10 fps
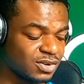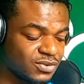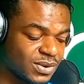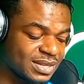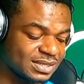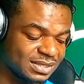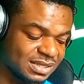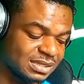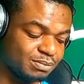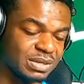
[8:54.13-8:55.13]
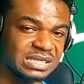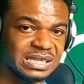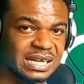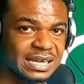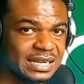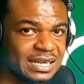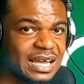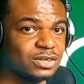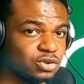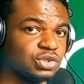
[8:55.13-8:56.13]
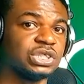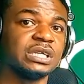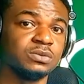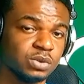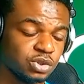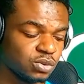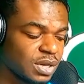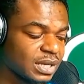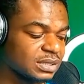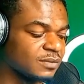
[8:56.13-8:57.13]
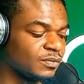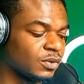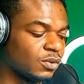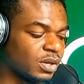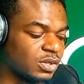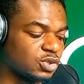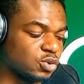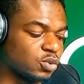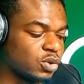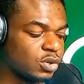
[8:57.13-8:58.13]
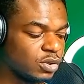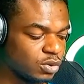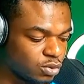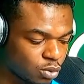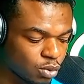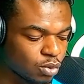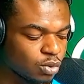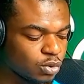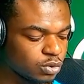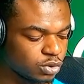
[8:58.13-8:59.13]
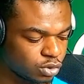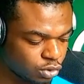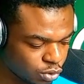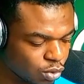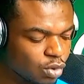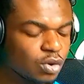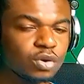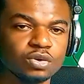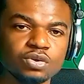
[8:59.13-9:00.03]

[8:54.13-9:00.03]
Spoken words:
create this bass line and how to share it with you guys. Okay, so do so